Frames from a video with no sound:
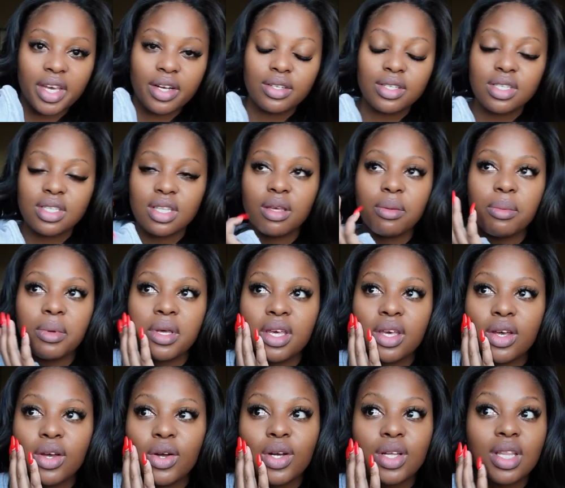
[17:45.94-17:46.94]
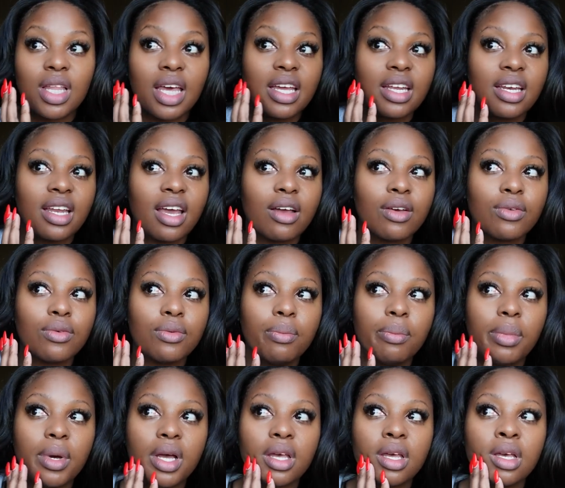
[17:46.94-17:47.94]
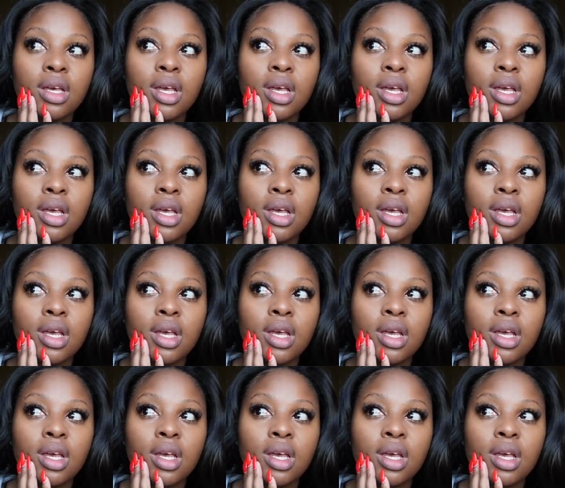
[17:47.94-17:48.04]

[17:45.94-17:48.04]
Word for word: Sleeping or laying down, but